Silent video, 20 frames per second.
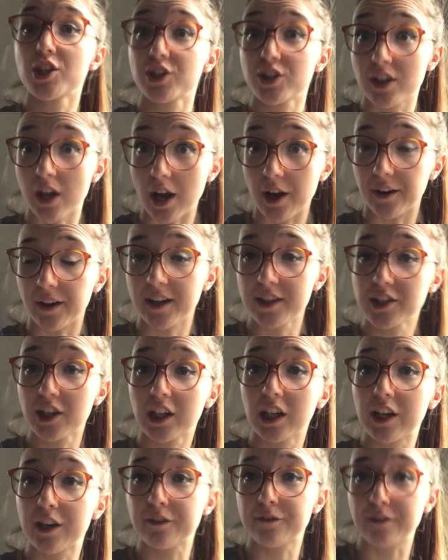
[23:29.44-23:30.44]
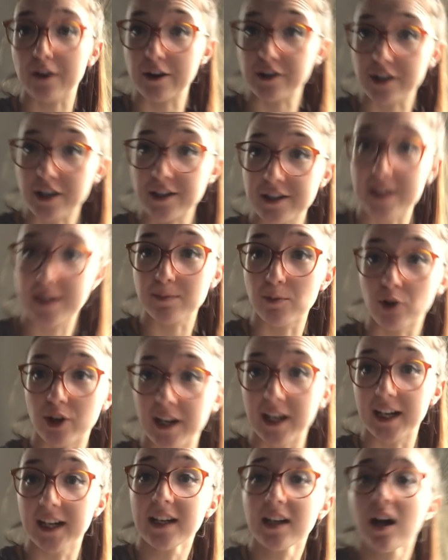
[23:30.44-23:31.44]
So I took a load of photos this
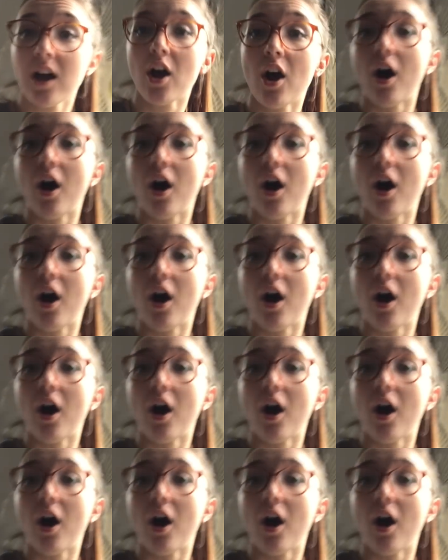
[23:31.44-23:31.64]
morning